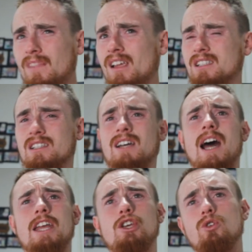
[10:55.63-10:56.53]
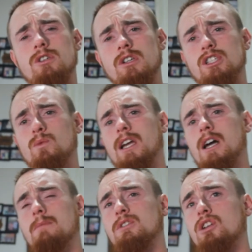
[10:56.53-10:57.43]
because it's kind of useless when it
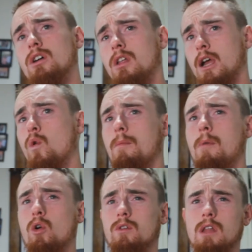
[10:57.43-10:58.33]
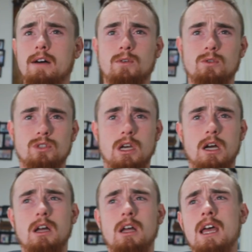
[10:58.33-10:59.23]
comes to like hormonal levels.
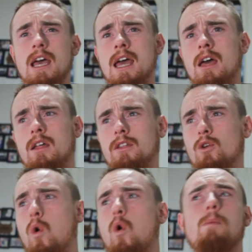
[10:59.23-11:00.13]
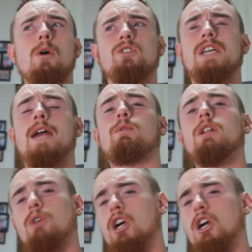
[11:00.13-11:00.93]
Uh, your hormones can't really